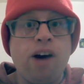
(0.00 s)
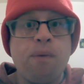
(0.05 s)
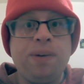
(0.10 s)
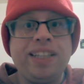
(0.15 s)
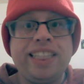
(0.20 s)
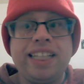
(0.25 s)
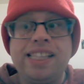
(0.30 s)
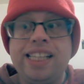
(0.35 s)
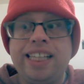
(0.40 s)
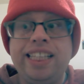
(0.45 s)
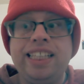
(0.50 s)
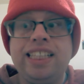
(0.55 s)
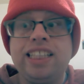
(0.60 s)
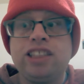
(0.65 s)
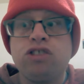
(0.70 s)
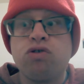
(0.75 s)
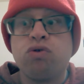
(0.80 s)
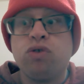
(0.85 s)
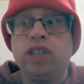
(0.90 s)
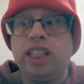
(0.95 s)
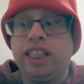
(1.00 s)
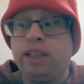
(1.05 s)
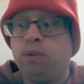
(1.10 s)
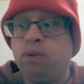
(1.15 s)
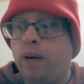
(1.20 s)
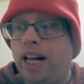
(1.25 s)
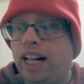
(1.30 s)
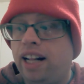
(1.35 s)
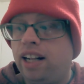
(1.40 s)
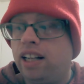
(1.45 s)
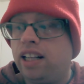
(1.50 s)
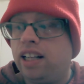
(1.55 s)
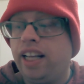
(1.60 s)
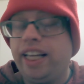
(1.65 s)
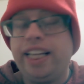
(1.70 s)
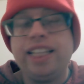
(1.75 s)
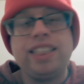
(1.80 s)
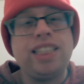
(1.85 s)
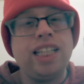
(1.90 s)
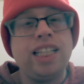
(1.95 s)
Which I think he does really well.
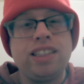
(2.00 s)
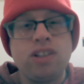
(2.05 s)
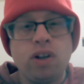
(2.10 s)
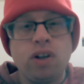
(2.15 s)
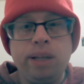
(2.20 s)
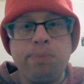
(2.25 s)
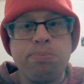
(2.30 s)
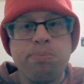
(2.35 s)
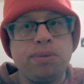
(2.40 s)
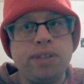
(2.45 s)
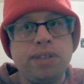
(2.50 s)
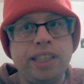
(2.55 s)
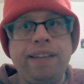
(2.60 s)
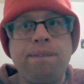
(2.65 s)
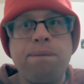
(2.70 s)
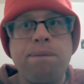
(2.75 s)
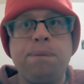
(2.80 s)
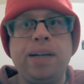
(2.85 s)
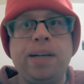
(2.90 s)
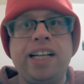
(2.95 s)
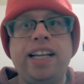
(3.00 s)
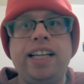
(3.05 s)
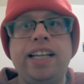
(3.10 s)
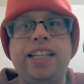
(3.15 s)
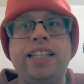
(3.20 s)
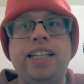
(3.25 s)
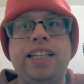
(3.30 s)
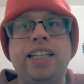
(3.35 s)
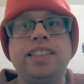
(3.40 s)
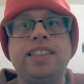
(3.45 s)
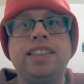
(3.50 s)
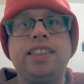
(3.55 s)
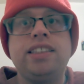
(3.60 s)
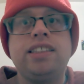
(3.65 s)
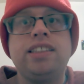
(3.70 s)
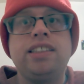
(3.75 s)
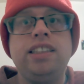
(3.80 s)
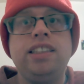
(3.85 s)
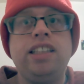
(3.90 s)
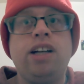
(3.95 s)
Like, it's only brief, but he
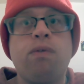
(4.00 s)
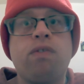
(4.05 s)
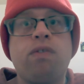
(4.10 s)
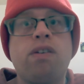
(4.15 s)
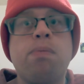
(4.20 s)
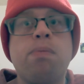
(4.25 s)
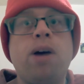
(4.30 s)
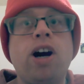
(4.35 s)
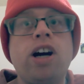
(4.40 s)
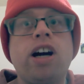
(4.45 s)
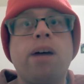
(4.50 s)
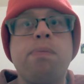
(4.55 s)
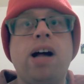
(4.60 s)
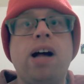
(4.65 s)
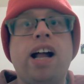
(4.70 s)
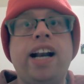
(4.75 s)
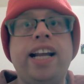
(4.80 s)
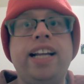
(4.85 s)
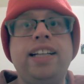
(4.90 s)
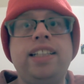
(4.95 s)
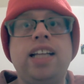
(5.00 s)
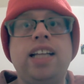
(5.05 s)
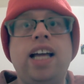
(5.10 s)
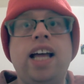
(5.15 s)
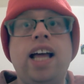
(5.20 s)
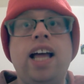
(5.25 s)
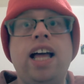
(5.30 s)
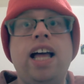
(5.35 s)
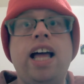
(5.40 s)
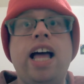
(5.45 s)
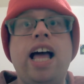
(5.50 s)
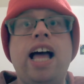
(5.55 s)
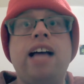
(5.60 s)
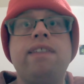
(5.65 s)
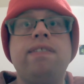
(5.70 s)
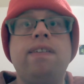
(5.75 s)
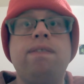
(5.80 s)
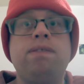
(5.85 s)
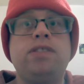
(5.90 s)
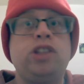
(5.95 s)
does, you know, remark upon it
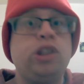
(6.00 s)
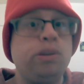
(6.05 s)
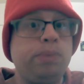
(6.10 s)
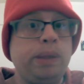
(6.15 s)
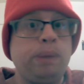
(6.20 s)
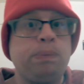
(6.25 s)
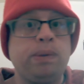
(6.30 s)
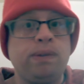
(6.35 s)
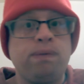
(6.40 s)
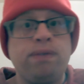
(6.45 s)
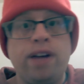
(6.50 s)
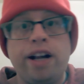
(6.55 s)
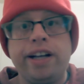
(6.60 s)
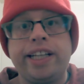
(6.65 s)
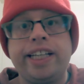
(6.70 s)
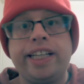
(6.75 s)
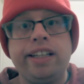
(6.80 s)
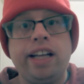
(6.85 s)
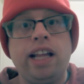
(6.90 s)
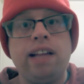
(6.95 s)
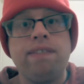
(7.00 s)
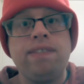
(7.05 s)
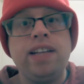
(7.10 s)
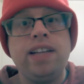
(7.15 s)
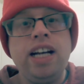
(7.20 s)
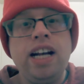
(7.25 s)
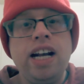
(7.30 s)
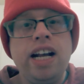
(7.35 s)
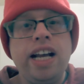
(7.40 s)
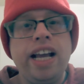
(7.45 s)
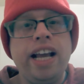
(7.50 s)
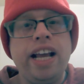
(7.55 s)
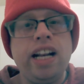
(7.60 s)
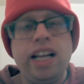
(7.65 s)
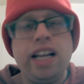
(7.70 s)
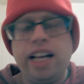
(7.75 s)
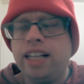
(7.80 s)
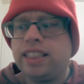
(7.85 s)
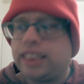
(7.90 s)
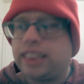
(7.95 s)
of two people falling in love in
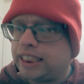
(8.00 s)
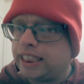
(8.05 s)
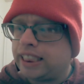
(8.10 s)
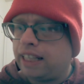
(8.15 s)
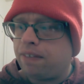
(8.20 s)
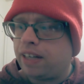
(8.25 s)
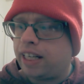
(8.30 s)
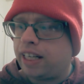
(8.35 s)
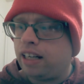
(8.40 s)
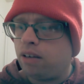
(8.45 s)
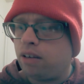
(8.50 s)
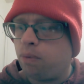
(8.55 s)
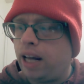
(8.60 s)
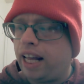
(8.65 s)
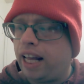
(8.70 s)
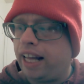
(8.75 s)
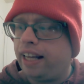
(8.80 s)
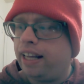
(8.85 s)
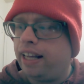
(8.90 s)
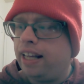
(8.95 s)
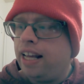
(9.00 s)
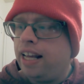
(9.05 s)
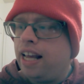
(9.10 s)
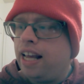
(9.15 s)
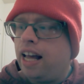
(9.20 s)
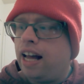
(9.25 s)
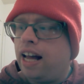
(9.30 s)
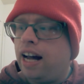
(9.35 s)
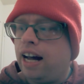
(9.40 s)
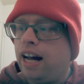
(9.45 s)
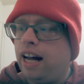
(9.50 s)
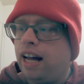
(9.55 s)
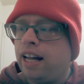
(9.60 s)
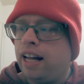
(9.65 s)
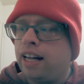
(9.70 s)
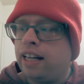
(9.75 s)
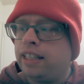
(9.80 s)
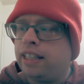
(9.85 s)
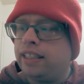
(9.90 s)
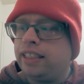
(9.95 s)
a significant way.
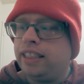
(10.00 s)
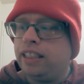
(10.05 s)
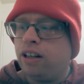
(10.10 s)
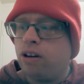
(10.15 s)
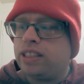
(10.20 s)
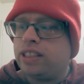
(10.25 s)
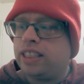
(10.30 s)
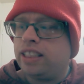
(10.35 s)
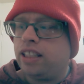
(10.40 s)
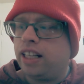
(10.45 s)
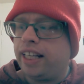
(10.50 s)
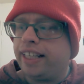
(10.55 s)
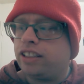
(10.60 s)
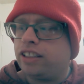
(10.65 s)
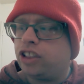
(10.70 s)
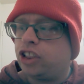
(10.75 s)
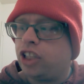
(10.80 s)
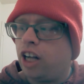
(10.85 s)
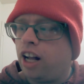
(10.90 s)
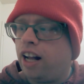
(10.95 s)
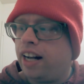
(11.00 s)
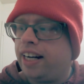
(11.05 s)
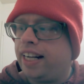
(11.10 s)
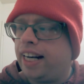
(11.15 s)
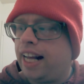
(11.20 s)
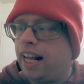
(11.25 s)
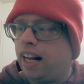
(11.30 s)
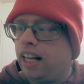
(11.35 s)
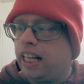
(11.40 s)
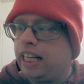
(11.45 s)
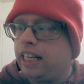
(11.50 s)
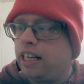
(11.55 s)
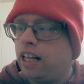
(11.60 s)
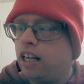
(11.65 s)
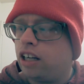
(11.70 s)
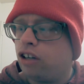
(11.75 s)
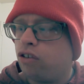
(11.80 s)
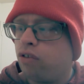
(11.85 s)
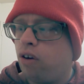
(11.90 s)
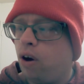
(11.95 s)
He notes that, like, Sean and Ellen
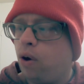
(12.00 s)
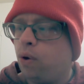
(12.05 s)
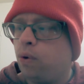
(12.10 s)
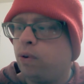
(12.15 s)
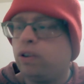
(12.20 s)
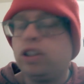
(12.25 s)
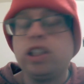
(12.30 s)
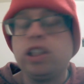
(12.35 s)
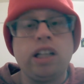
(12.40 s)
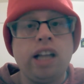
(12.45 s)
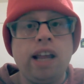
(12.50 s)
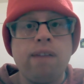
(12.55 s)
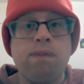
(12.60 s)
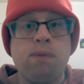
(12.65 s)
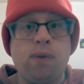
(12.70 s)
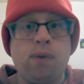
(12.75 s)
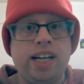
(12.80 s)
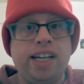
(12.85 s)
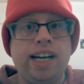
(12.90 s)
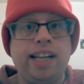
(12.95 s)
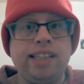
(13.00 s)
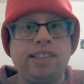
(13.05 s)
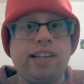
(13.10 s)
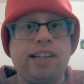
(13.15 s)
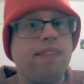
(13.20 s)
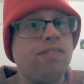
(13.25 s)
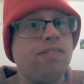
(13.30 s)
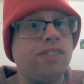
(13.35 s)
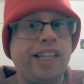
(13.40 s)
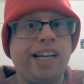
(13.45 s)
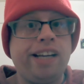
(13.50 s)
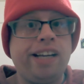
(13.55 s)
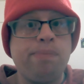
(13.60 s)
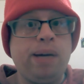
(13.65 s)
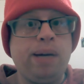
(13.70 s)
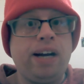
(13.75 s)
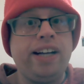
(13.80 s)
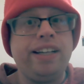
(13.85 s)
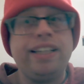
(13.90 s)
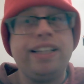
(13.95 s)
grow to love one another after getting
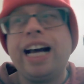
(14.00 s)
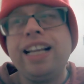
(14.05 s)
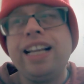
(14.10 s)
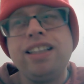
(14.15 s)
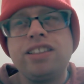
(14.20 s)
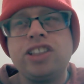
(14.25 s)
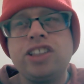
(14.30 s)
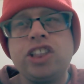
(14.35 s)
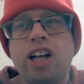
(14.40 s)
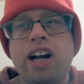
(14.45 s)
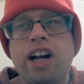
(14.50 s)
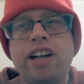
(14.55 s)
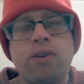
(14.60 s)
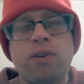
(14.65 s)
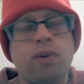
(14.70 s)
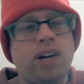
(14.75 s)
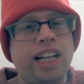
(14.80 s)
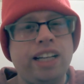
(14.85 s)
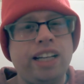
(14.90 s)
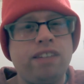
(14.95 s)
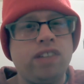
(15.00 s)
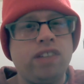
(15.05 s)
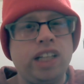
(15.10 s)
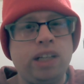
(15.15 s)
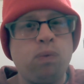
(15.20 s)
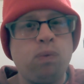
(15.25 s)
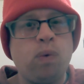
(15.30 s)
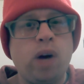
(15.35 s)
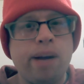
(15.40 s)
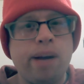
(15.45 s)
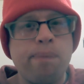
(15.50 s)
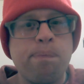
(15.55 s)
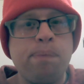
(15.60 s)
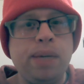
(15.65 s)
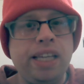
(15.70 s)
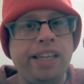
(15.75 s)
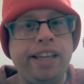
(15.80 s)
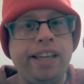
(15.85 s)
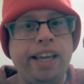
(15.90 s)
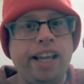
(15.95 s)
married. Neither Sean nor Ellen really want to
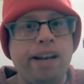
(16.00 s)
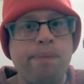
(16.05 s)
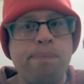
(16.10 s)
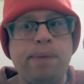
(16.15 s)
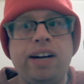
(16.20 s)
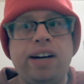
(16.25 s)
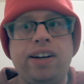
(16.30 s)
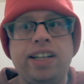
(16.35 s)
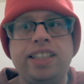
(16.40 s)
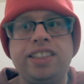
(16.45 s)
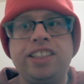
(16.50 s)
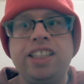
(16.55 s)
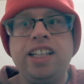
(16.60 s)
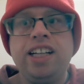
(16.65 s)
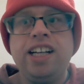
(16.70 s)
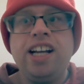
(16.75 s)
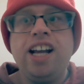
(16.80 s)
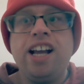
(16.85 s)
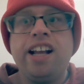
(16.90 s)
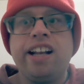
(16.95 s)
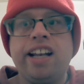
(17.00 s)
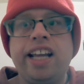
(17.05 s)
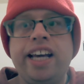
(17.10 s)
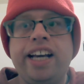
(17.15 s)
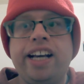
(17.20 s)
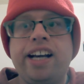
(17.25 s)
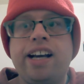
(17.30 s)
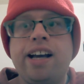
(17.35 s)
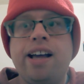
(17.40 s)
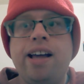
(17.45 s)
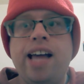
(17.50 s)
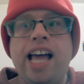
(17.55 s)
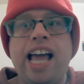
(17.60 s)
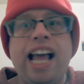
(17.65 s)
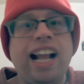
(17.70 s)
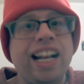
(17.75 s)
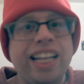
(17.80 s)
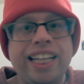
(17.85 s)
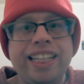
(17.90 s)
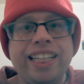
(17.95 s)
be in a marriage. Like,
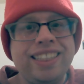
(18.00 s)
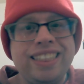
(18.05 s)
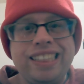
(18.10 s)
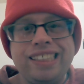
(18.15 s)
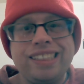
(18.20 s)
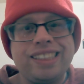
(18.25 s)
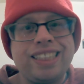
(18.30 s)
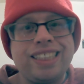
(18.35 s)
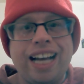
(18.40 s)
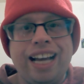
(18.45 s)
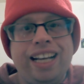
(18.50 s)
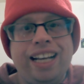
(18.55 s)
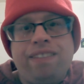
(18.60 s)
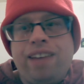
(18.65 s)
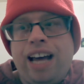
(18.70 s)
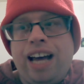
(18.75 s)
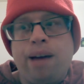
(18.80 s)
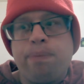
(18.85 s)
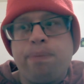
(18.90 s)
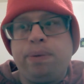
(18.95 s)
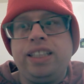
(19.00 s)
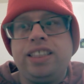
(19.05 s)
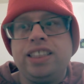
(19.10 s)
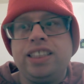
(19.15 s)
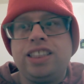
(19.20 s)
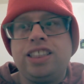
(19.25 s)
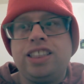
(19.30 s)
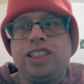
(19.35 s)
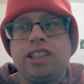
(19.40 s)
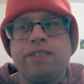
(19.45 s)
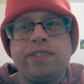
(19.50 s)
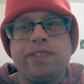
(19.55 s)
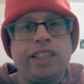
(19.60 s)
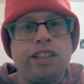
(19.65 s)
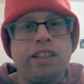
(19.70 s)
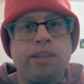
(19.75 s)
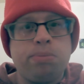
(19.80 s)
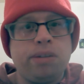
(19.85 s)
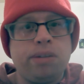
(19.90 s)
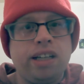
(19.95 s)
Ellen is kind of happy just serving
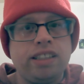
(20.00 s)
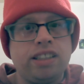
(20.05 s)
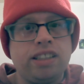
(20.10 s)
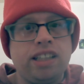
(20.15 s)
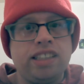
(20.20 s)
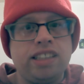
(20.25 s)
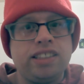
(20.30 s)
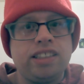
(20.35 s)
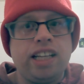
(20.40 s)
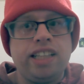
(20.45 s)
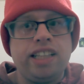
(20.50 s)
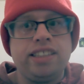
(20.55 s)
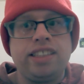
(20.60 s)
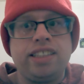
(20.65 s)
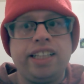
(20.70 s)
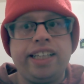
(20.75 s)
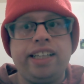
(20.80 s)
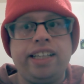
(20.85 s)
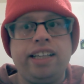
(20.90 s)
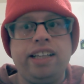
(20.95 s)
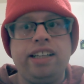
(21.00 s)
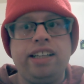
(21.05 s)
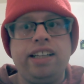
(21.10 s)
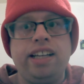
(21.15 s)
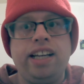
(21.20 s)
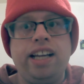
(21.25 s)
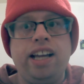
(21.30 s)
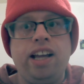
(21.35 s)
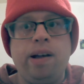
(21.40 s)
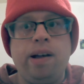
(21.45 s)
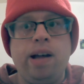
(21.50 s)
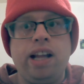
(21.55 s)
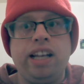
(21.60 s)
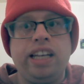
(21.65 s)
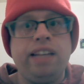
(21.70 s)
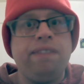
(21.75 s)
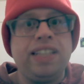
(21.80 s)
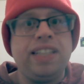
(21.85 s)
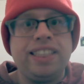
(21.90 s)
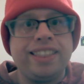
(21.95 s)
her brother as like a
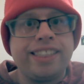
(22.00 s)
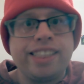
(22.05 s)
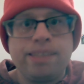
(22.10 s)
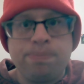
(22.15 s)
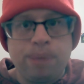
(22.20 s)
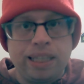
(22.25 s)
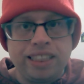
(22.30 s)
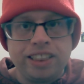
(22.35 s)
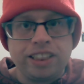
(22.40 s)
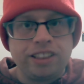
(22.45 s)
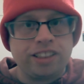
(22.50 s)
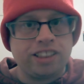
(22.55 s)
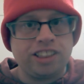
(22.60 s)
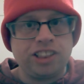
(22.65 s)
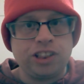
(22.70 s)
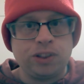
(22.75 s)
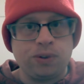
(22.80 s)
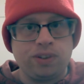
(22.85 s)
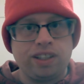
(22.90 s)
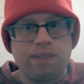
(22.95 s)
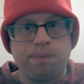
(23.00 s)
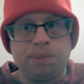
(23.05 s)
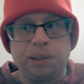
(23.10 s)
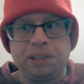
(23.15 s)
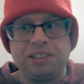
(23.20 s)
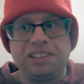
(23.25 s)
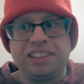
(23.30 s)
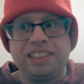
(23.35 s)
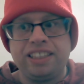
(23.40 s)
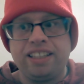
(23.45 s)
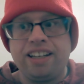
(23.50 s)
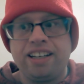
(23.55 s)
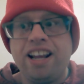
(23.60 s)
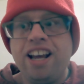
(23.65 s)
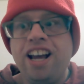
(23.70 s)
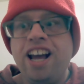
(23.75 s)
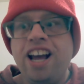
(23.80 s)
live-in spinster sort of person,